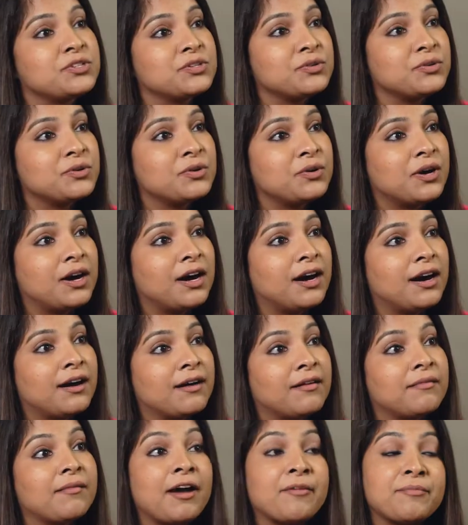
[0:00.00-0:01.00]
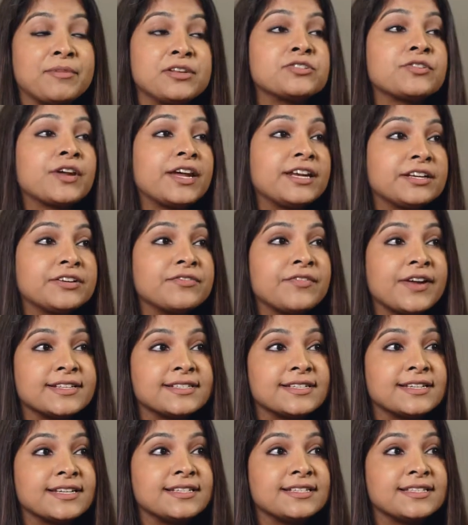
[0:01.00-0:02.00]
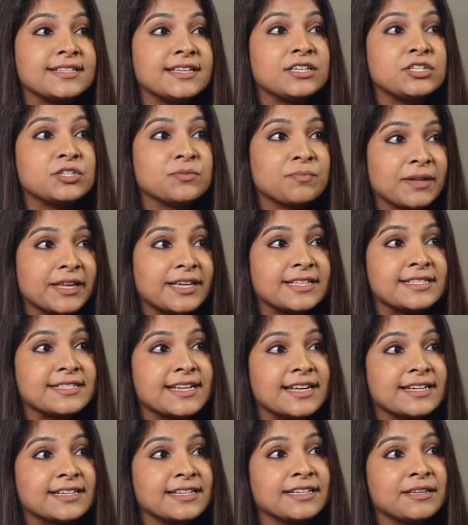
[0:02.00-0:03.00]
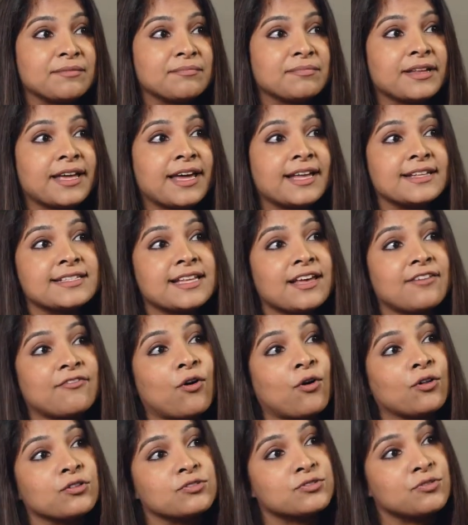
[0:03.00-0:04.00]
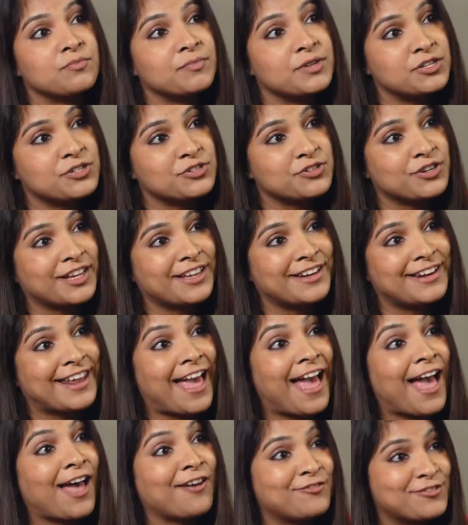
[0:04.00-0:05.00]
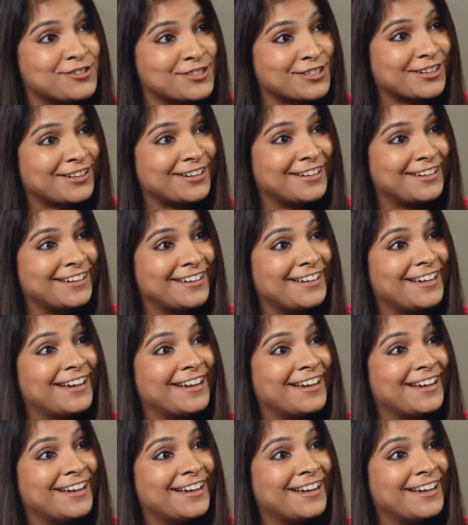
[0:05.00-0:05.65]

to, uh, I've been trained in residency to place dental implants. I've also been trained after